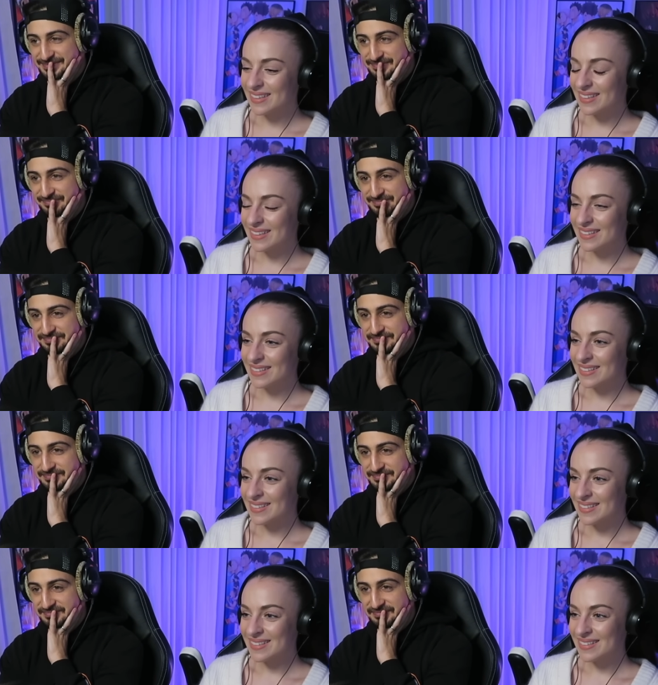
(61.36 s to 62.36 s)

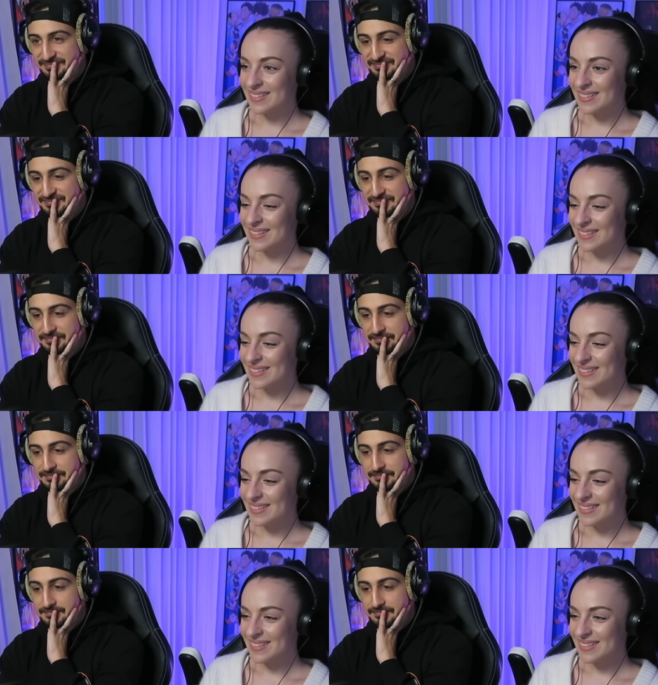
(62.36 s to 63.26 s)
(silence)